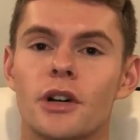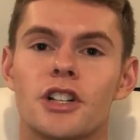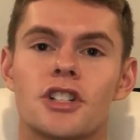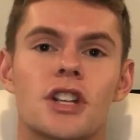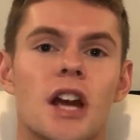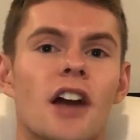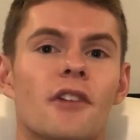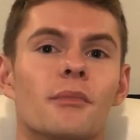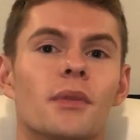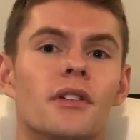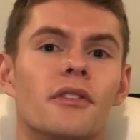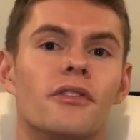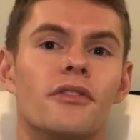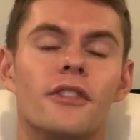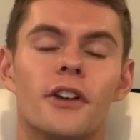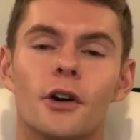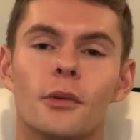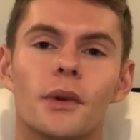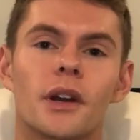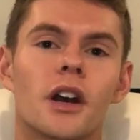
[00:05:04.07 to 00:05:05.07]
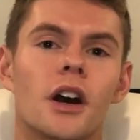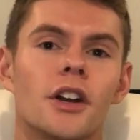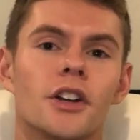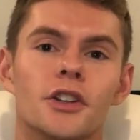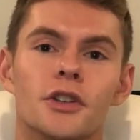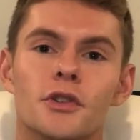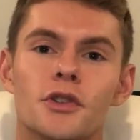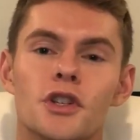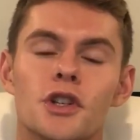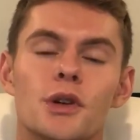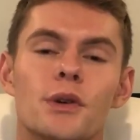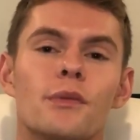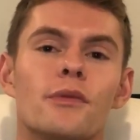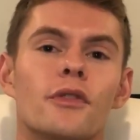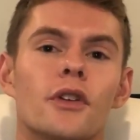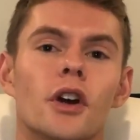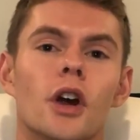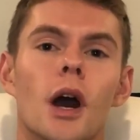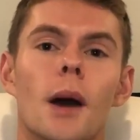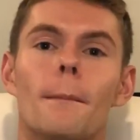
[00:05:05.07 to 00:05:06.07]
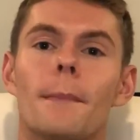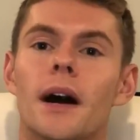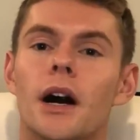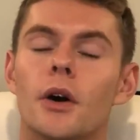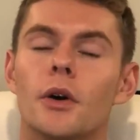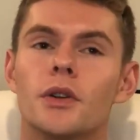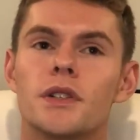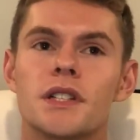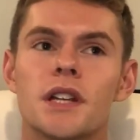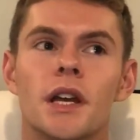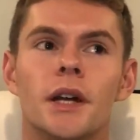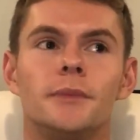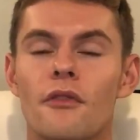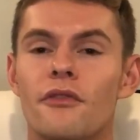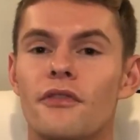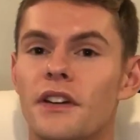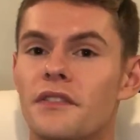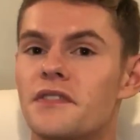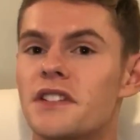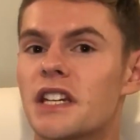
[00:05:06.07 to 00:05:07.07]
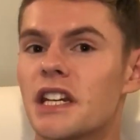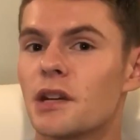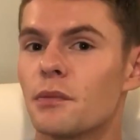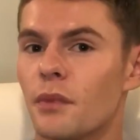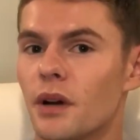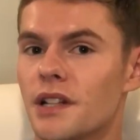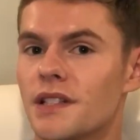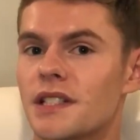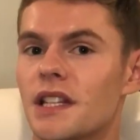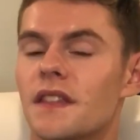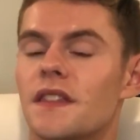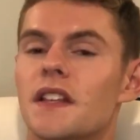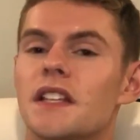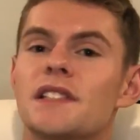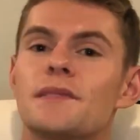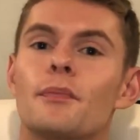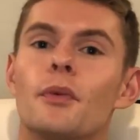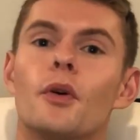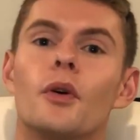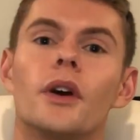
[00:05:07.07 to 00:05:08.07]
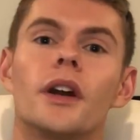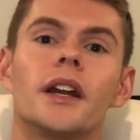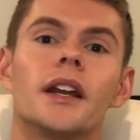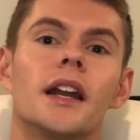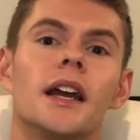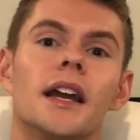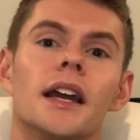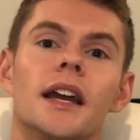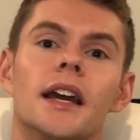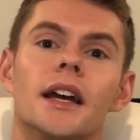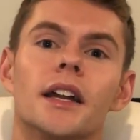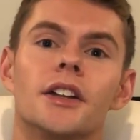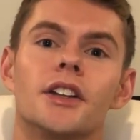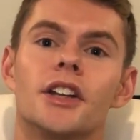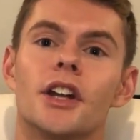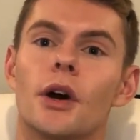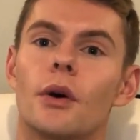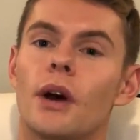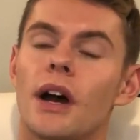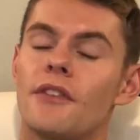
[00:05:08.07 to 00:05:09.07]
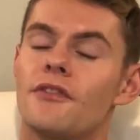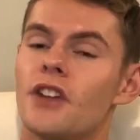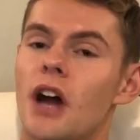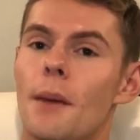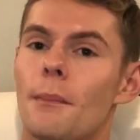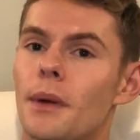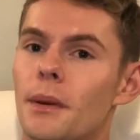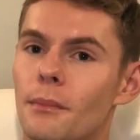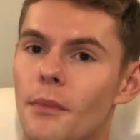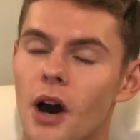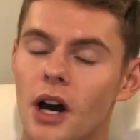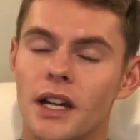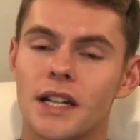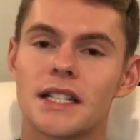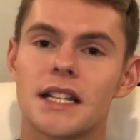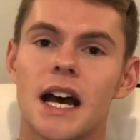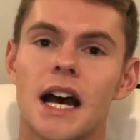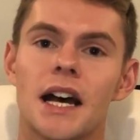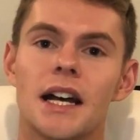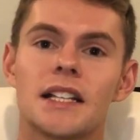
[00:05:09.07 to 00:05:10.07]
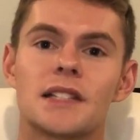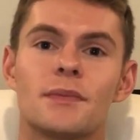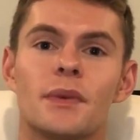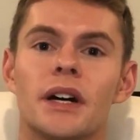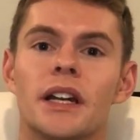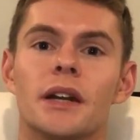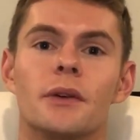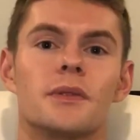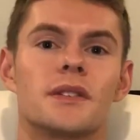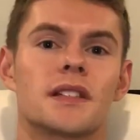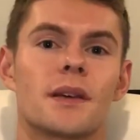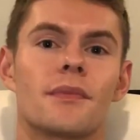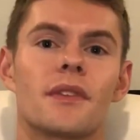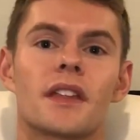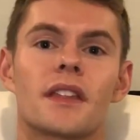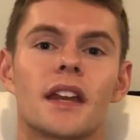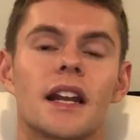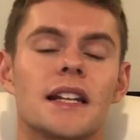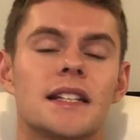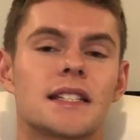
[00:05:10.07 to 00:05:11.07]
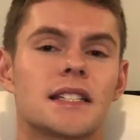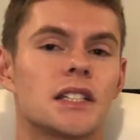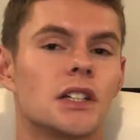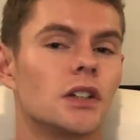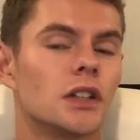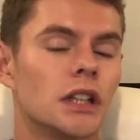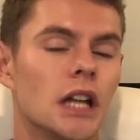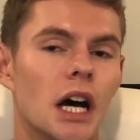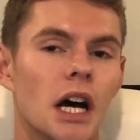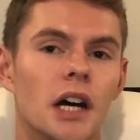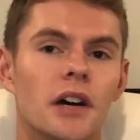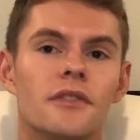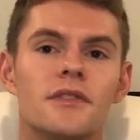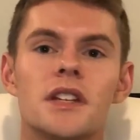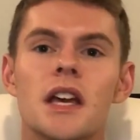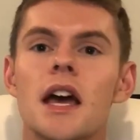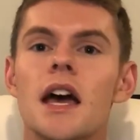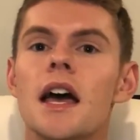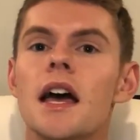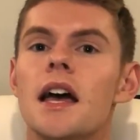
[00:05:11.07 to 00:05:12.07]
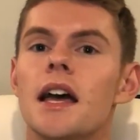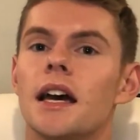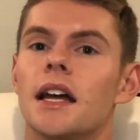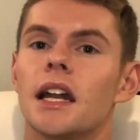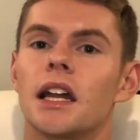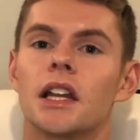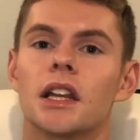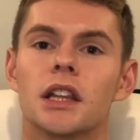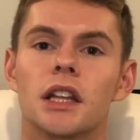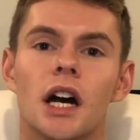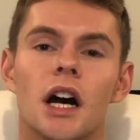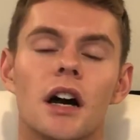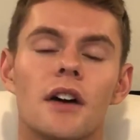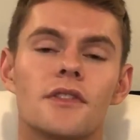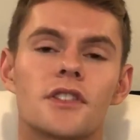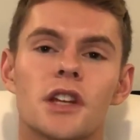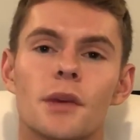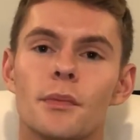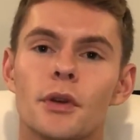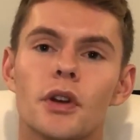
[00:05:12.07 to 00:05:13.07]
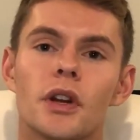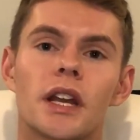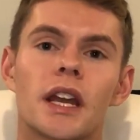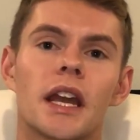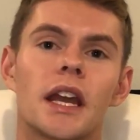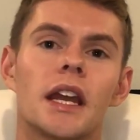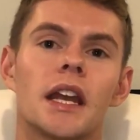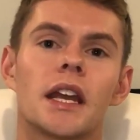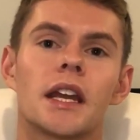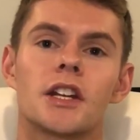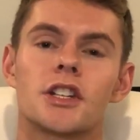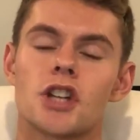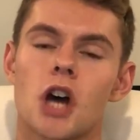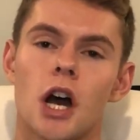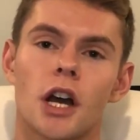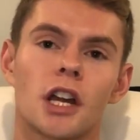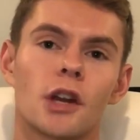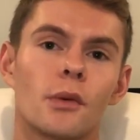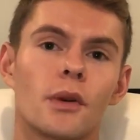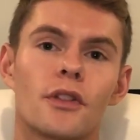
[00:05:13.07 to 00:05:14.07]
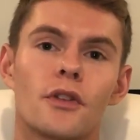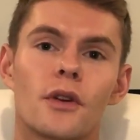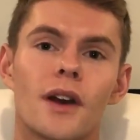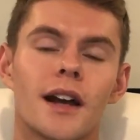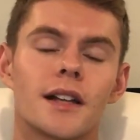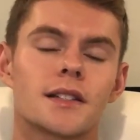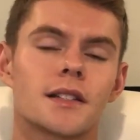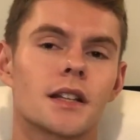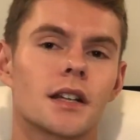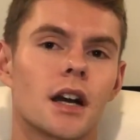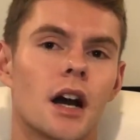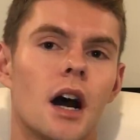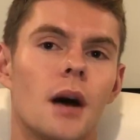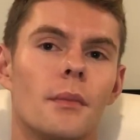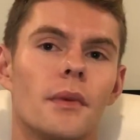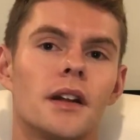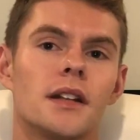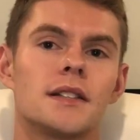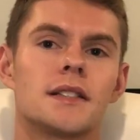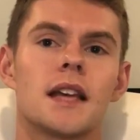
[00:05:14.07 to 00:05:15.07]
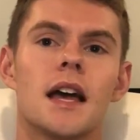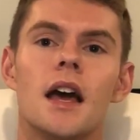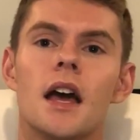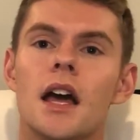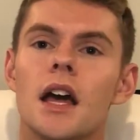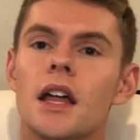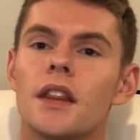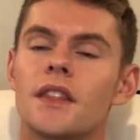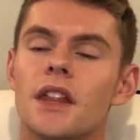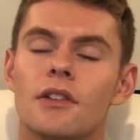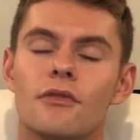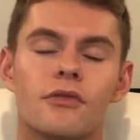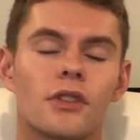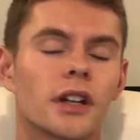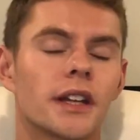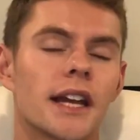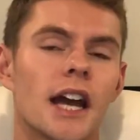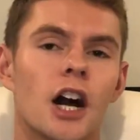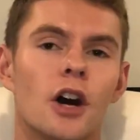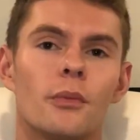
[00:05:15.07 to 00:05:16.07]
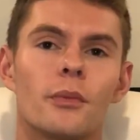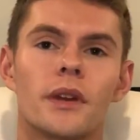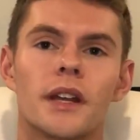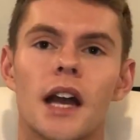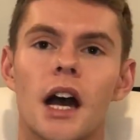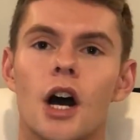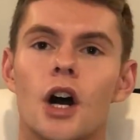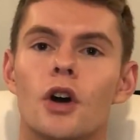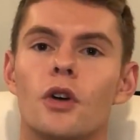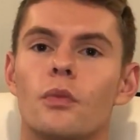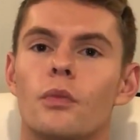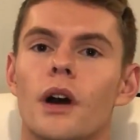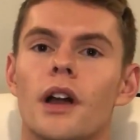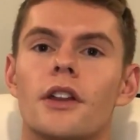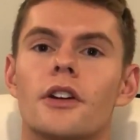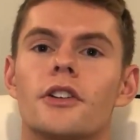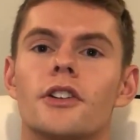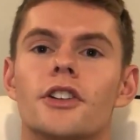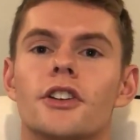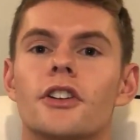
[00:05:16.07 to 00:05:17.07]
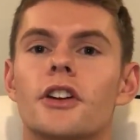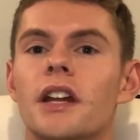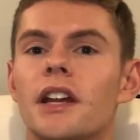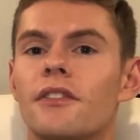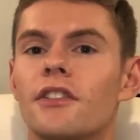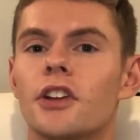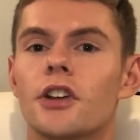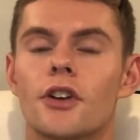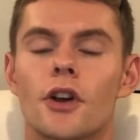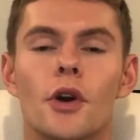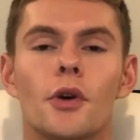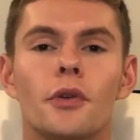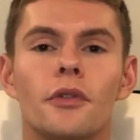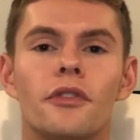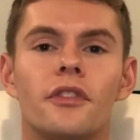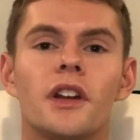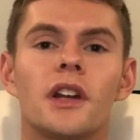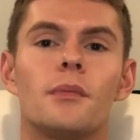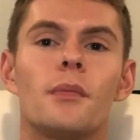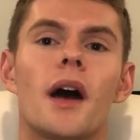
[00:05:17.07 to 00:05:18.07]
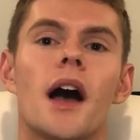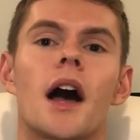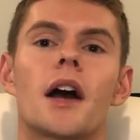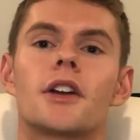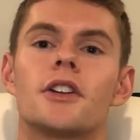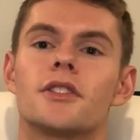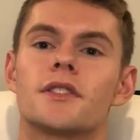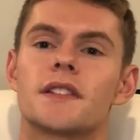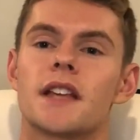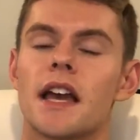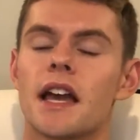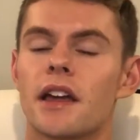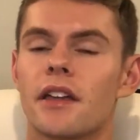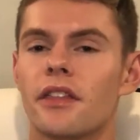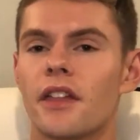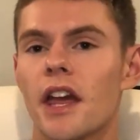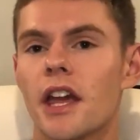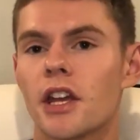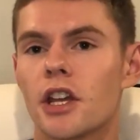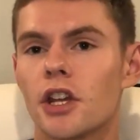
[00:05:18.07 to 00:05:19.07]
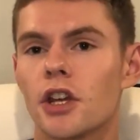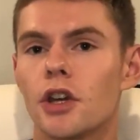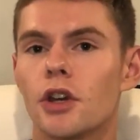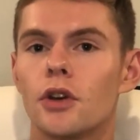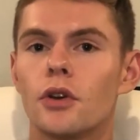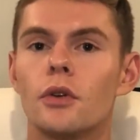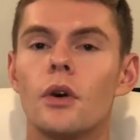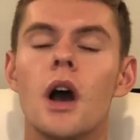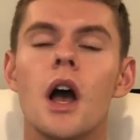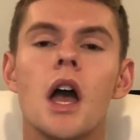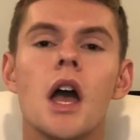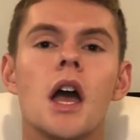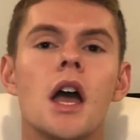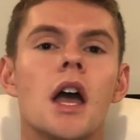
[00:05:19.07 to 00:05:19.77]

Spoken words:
which I've been filming on YouTube for about 15 months at this point, and have not been monetized, but it was something that I still loved, and I loved communicating and talking with you guys in the comments. They've really helped me out, whether you're giving your own feedback, you're saying thank you,